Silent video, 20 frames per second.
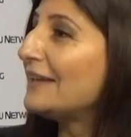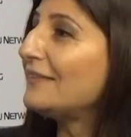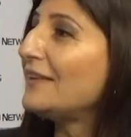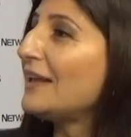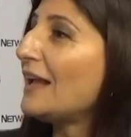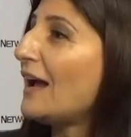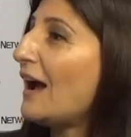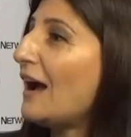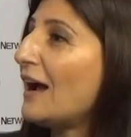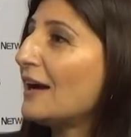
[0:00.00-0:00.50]

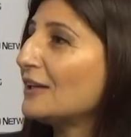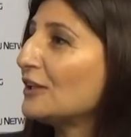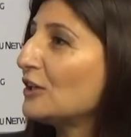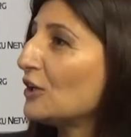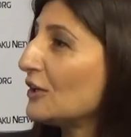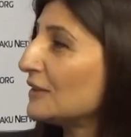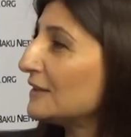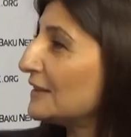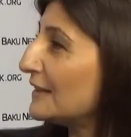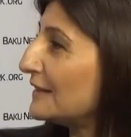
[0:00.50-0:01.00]
they are
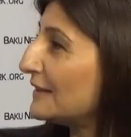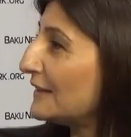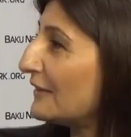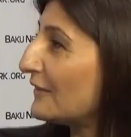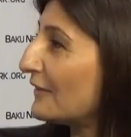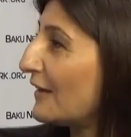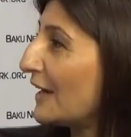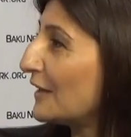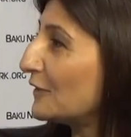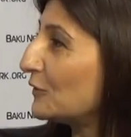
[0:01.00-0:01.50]
not in the
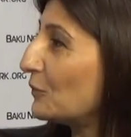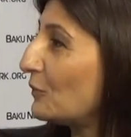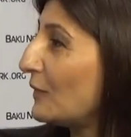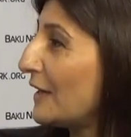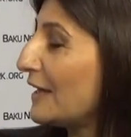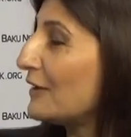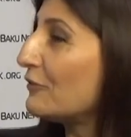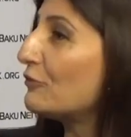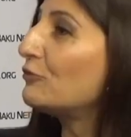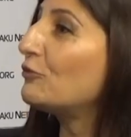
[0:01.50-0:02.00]
right
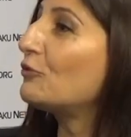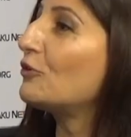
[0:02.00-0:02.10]
way